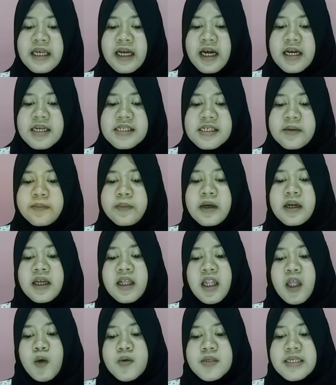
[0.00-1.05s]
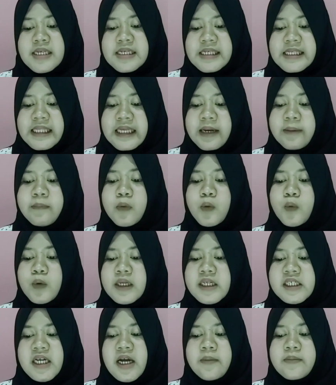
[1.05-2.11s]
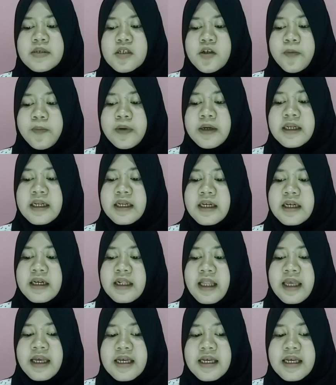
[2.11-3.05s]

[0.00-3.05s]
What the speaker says: the customary law system which observed the